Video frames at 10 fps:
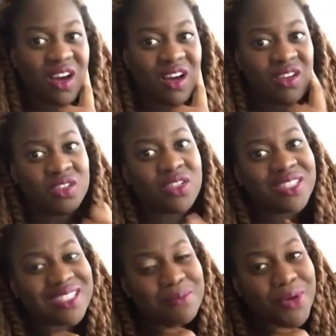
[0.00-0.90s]
oh
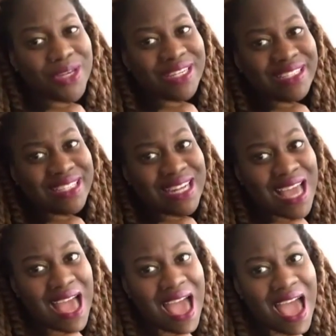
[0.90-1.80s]
no, this boy did
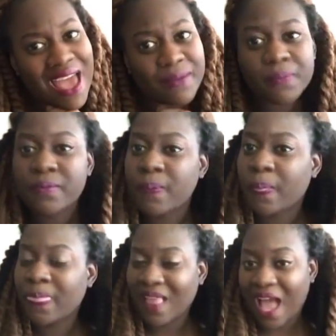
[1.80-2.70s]
not.
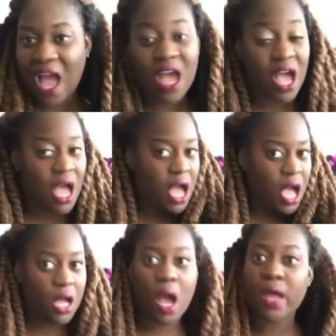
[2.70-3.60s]

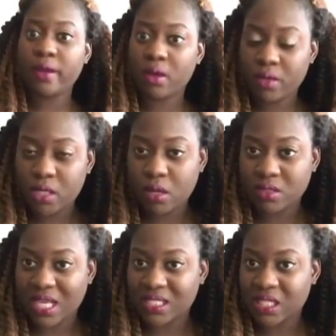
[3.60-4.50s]
I know he
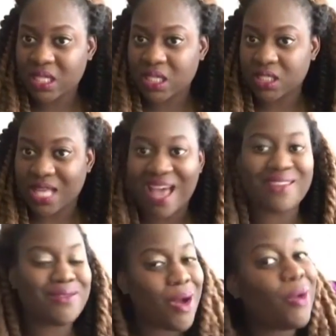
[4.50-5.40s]
knows I see this.
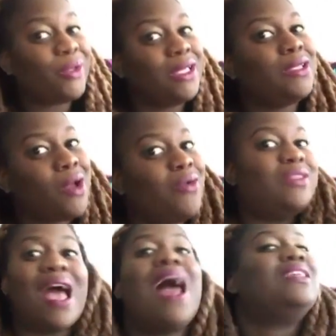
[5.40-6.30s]
I know he
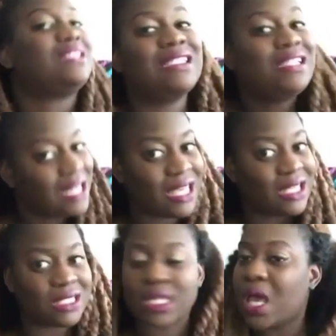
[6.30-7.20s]
knows I see
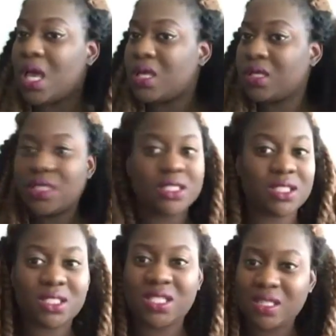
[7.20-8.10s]
this.
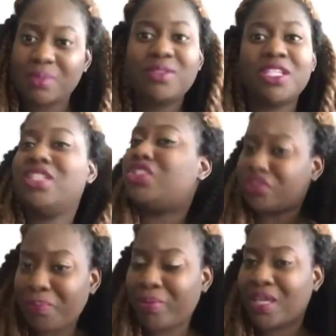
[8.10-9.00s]
He
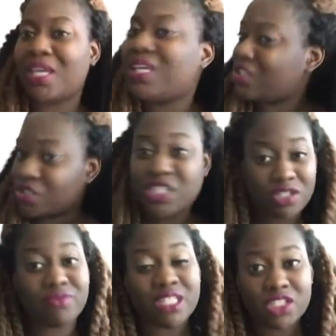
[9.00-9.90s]
tripping.
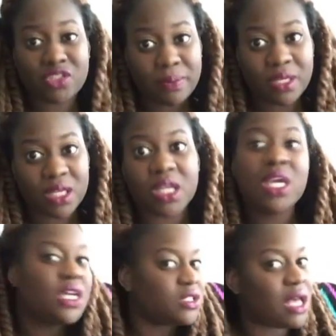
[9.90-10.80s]
He really tripping.
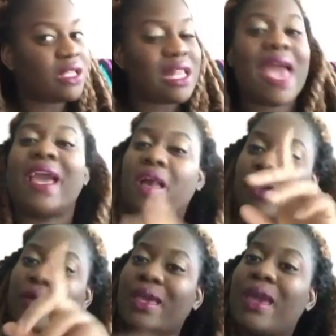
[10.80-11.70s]
So I was like,
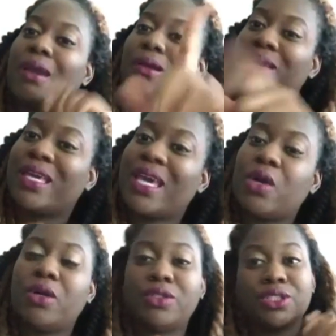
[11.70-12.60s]
okay,
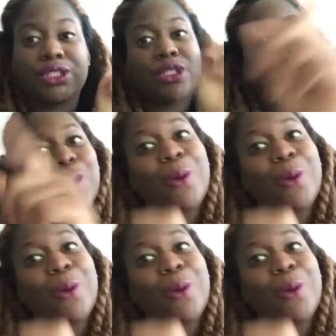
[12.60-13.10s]
hunty,